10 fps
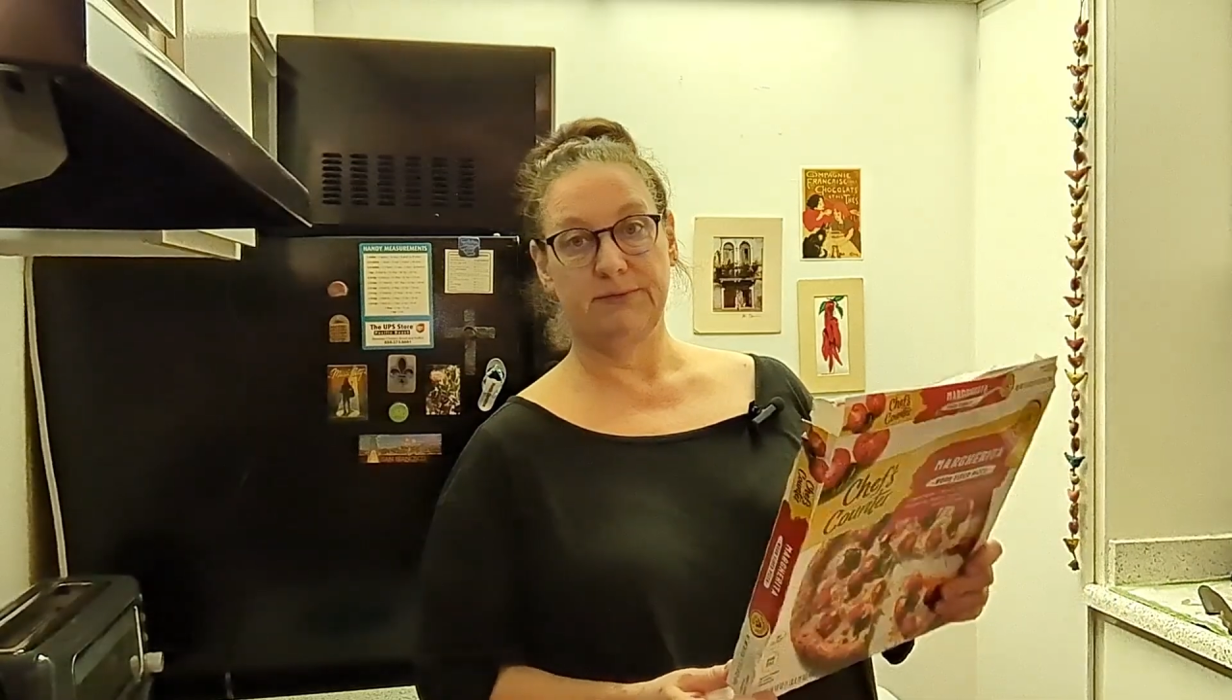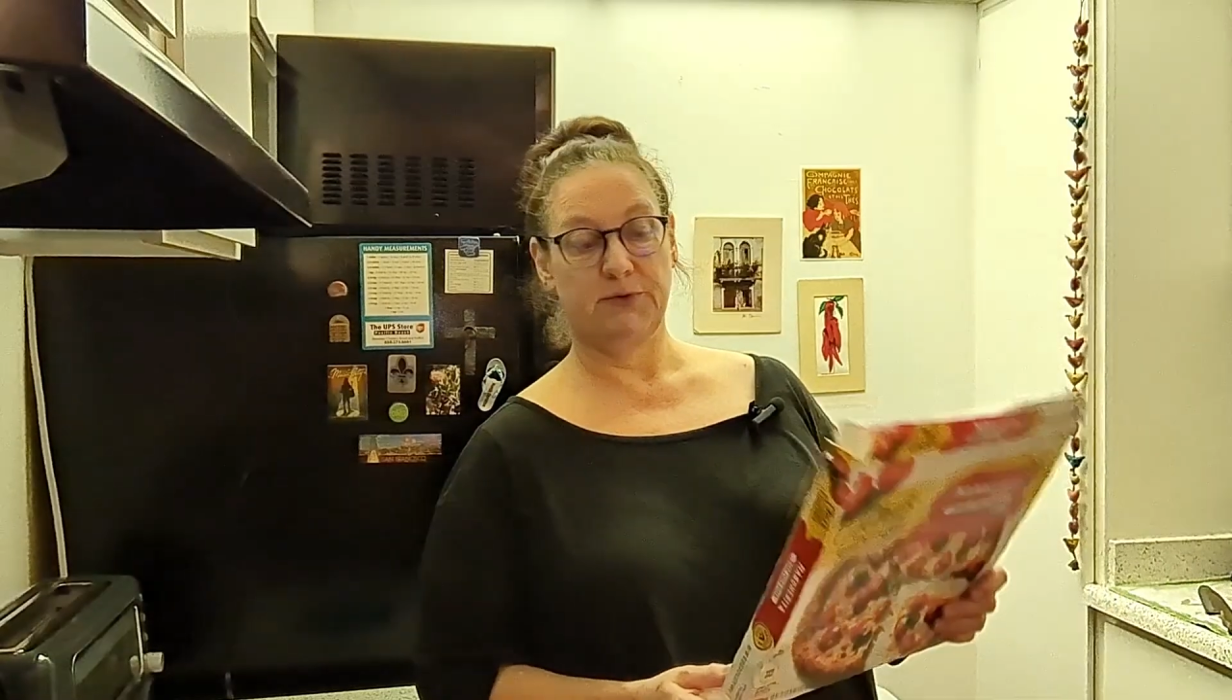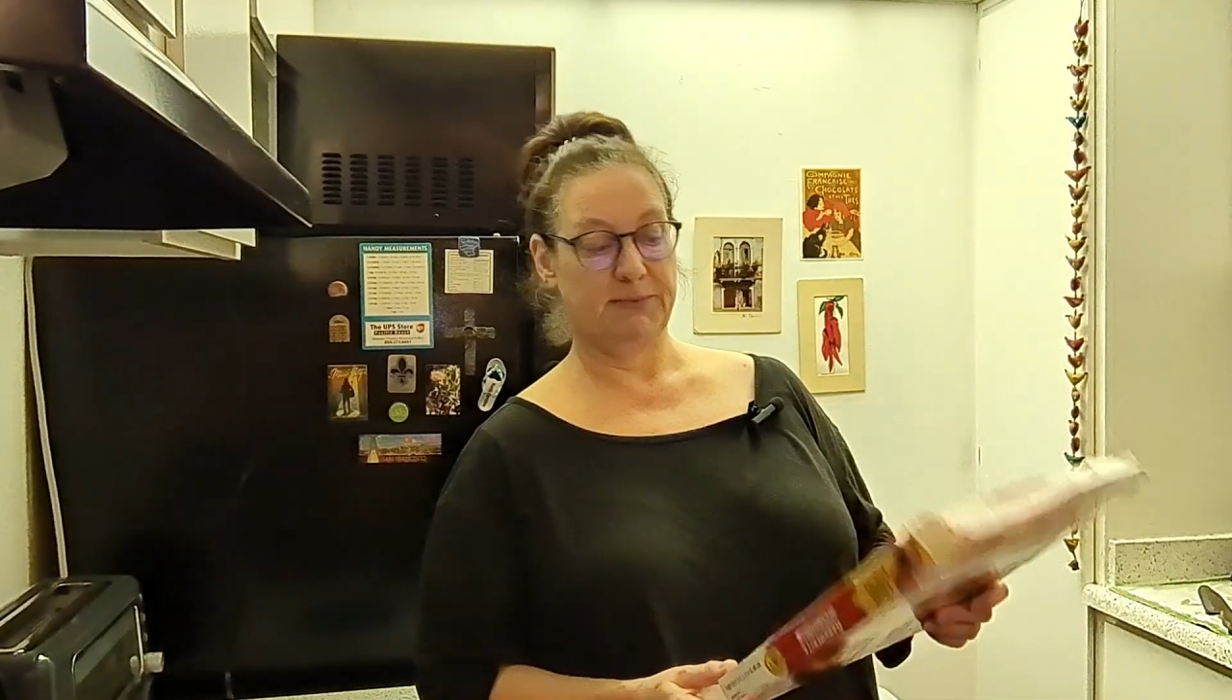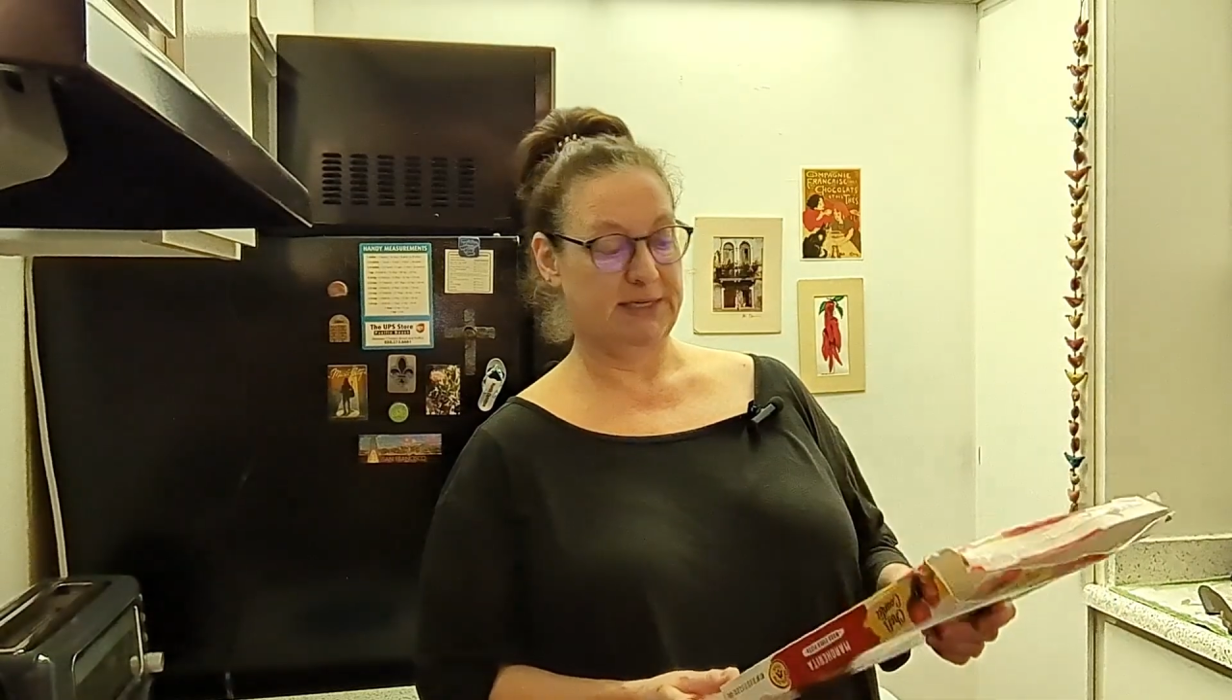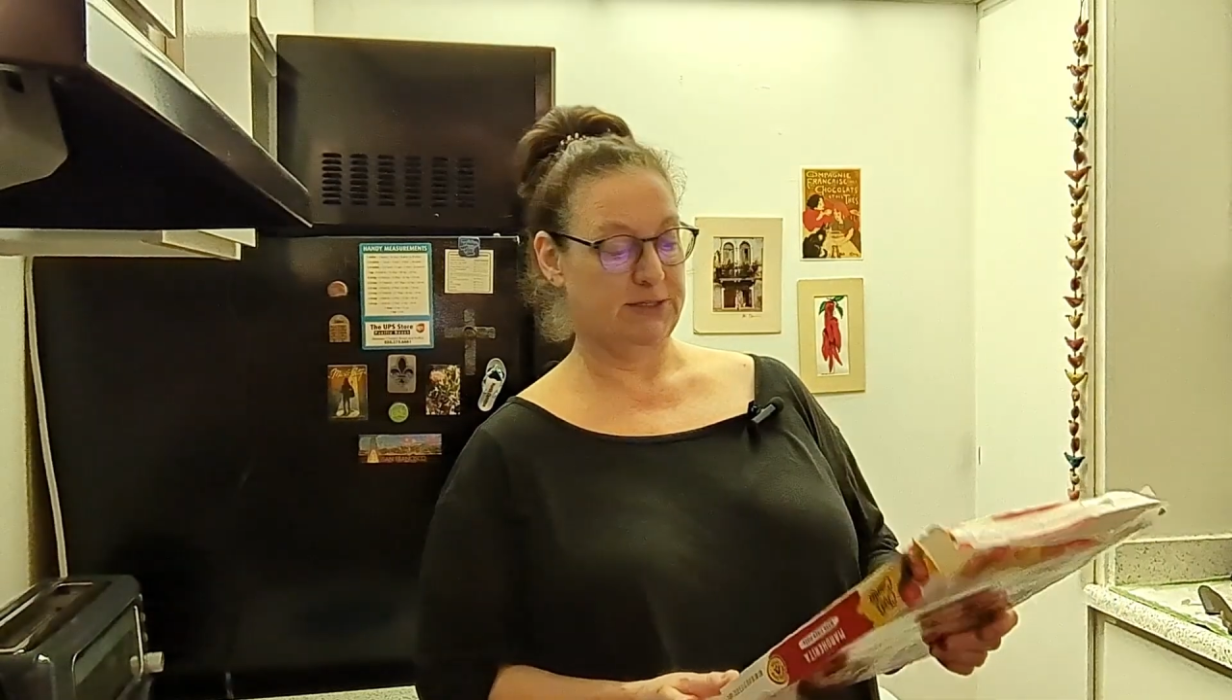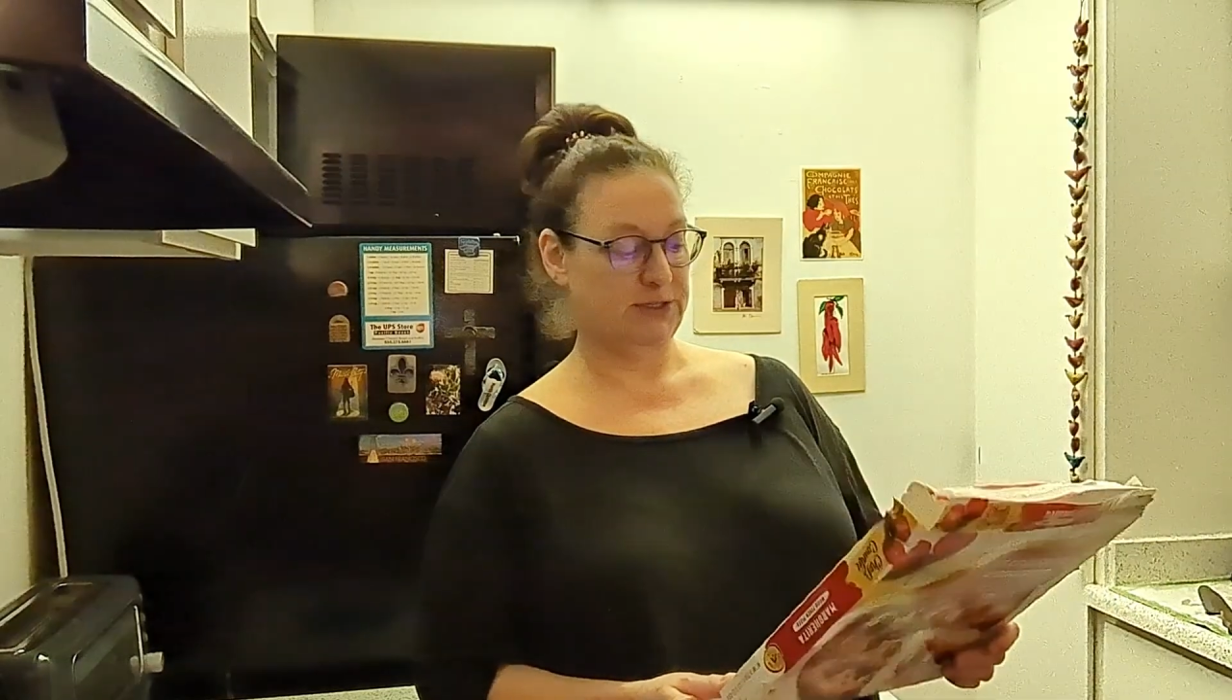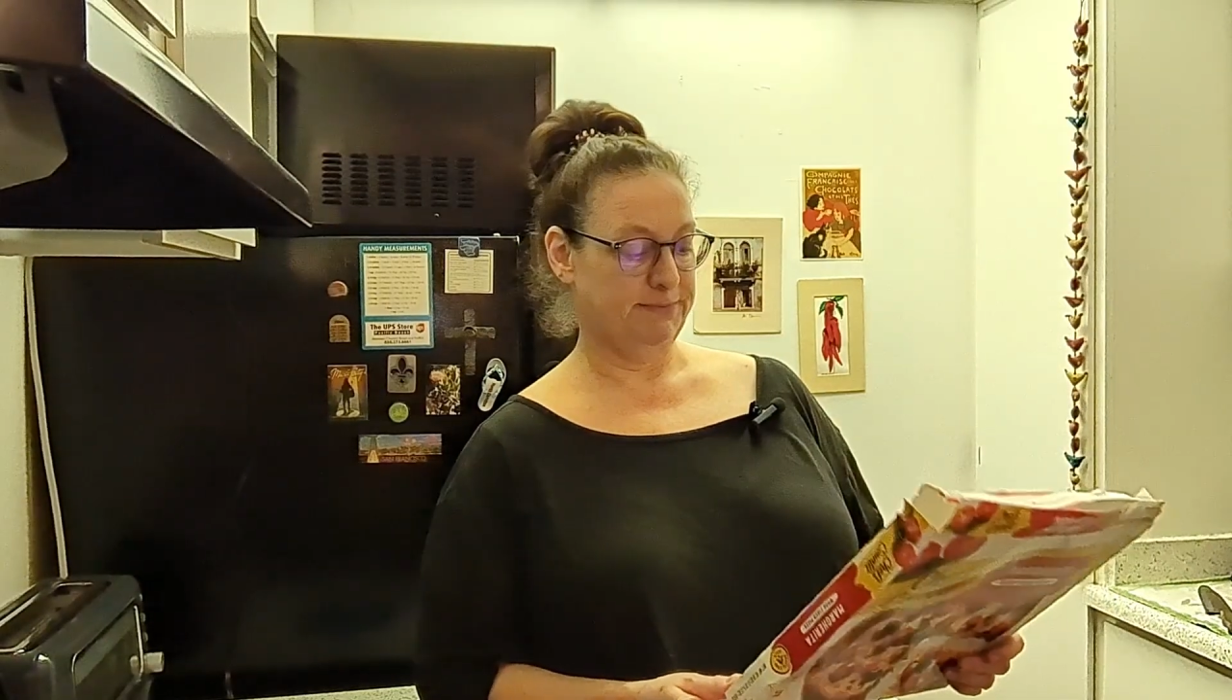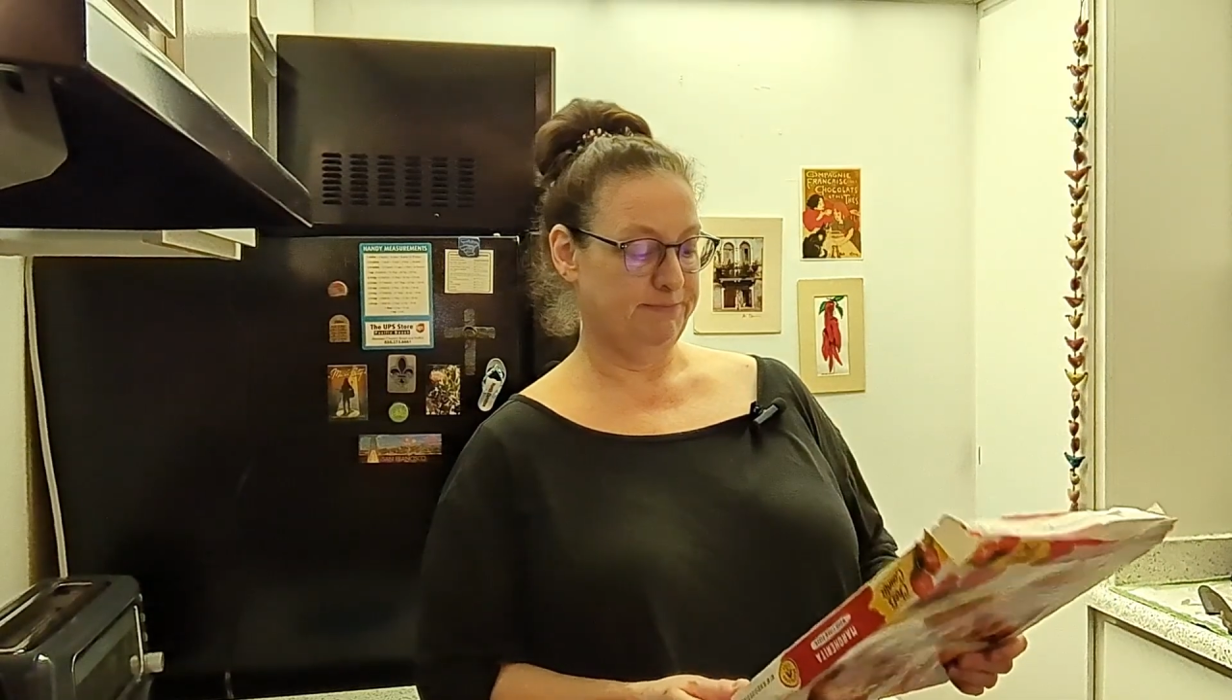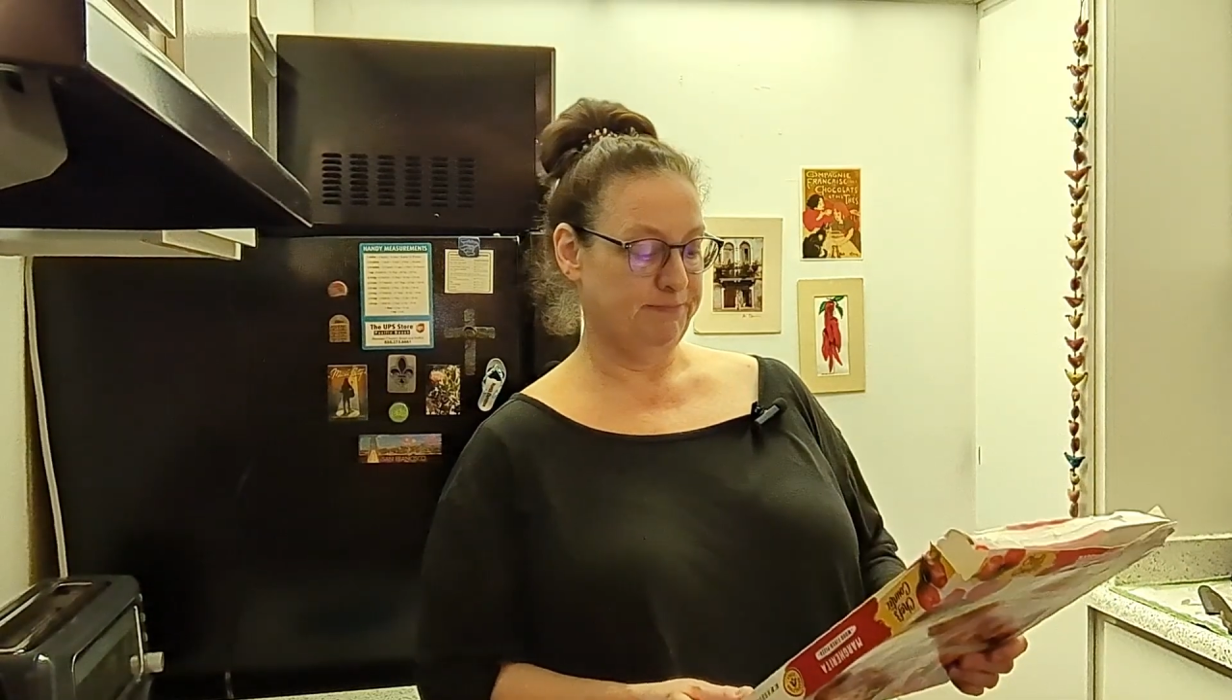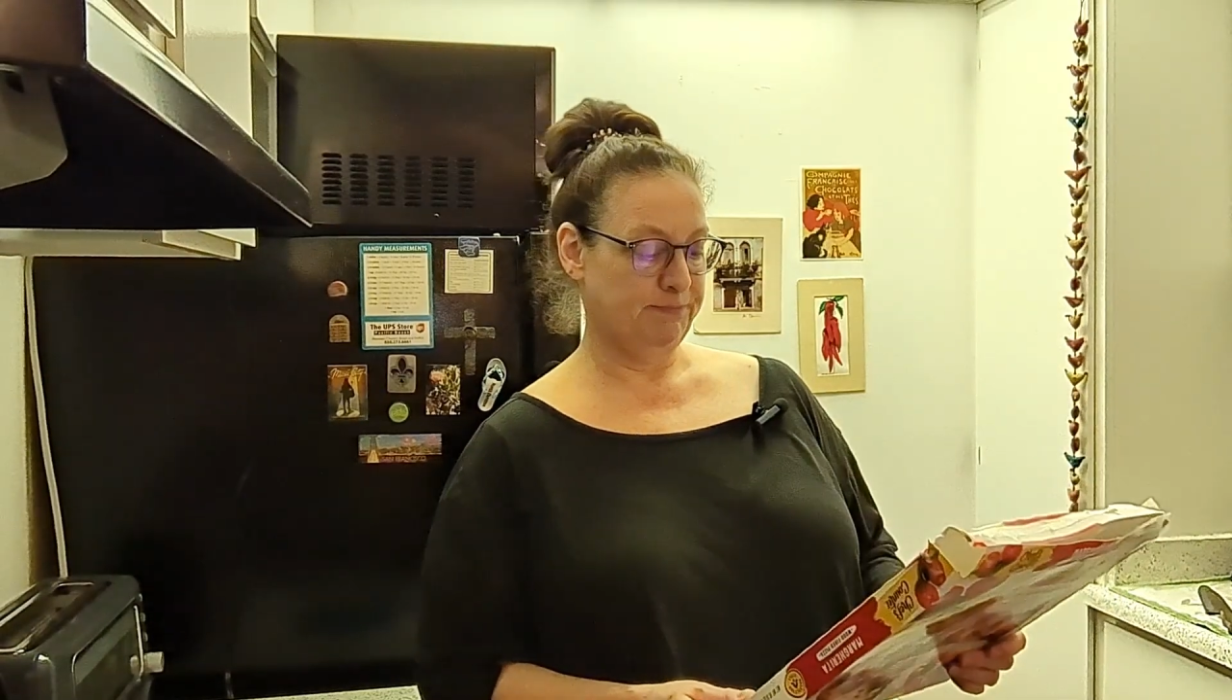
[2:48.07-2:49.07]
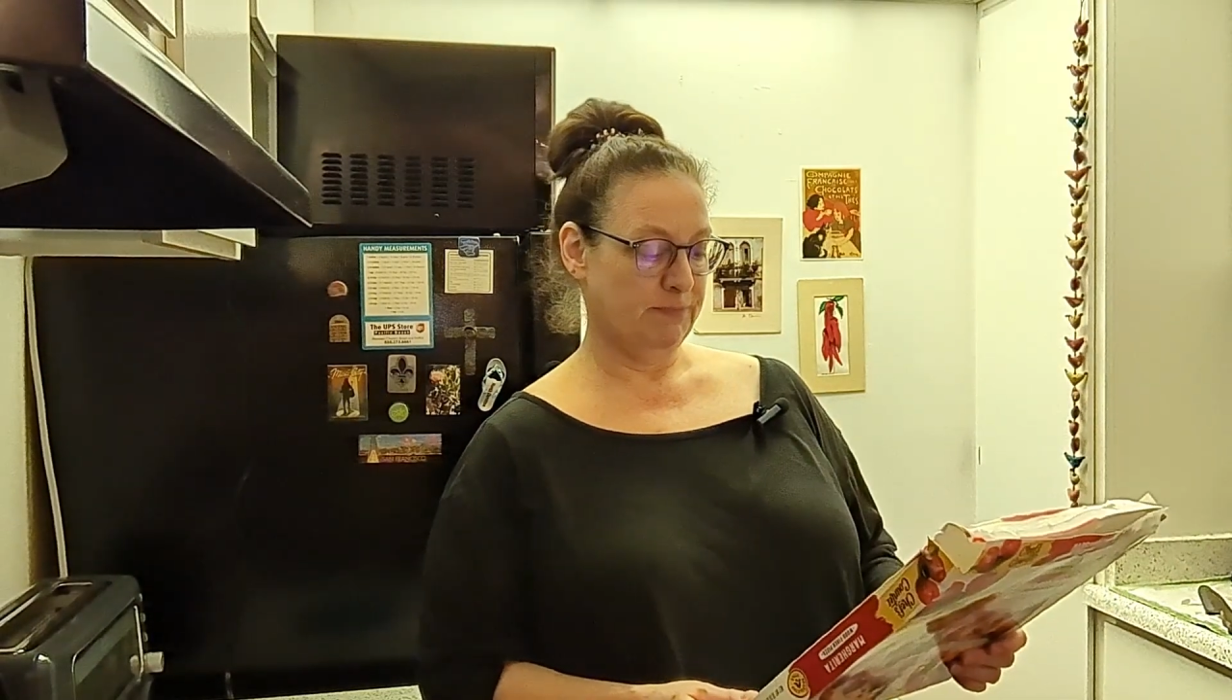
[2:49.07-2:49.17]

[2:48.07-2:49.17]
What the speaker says: information.